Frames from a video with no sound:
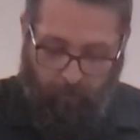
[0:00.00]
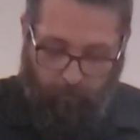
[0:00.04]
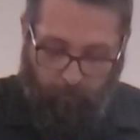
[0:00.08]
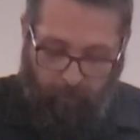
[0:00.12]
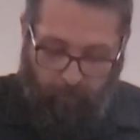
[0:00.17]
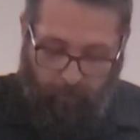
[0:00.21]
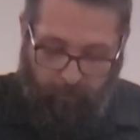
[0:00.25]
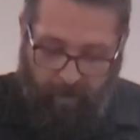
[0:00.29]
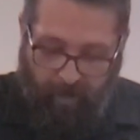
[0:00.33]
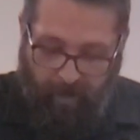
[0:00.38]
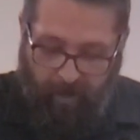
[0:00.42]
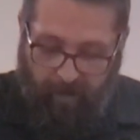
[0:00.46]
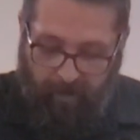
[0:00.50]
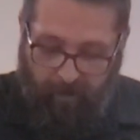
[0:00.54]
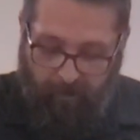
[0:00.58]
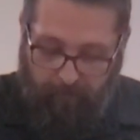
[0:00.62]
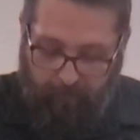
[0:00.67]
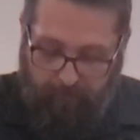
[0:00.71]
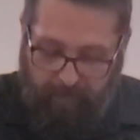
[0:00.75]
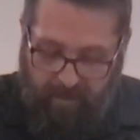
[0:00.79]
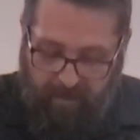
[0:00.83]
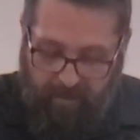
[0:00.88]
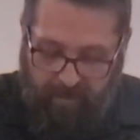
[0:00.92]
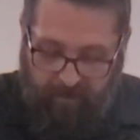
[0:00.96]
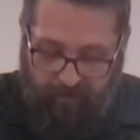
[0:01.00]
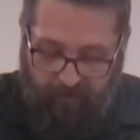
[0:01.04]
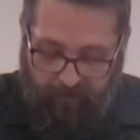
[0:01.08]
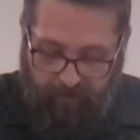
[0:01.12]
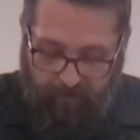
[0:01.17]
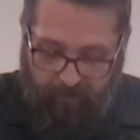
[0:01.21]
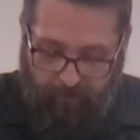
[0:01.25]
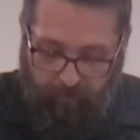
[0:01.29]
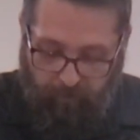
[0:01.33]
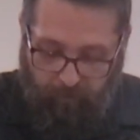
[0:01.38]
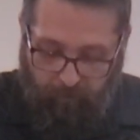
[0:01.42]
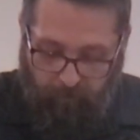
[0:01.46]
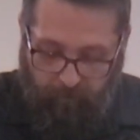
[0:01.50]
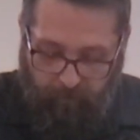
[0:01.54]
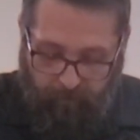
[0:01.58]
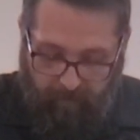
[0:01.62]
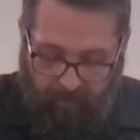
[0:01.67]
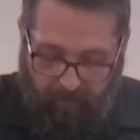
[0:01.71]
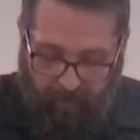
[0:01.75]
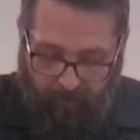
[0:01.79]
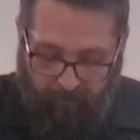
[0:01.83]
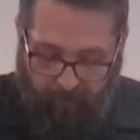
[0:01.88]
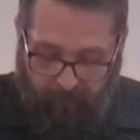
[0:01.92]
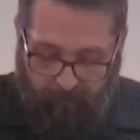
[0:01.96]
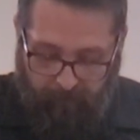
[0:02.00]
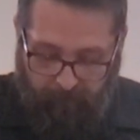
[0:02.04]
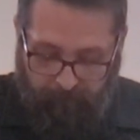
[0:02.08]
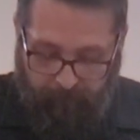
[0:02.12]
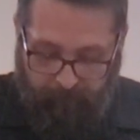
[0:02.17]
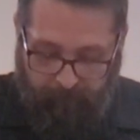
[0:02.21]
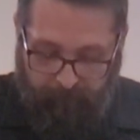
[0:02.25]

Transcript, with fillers: will not immediately pull him out?